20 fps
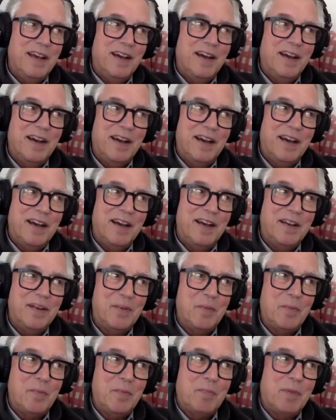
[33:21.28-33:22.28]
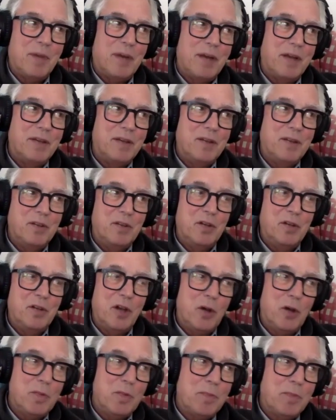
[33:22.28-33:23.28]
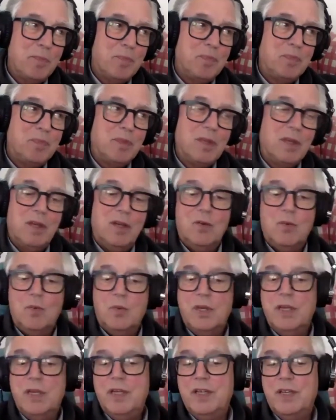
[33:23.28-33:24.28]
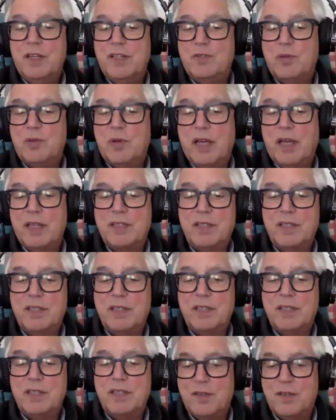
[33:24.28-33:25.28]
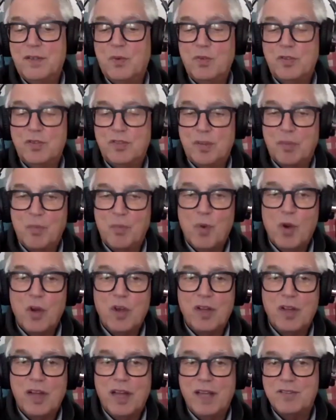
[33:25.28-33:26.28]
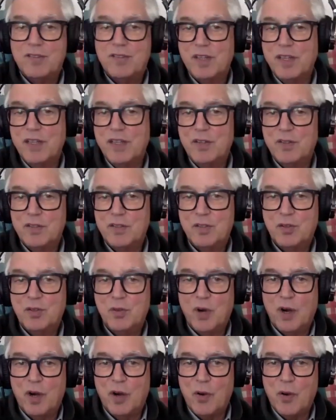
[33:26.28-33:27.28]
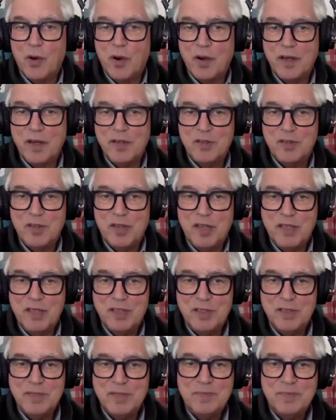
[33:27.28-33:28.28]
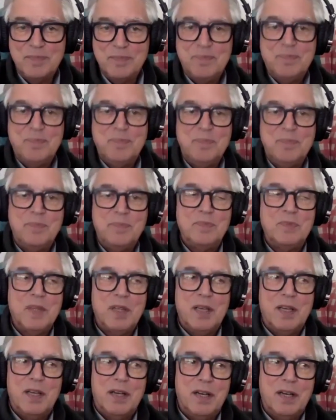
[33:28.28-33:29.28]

uh, but, you know, we attracted some world class leaders to our organization. Mm.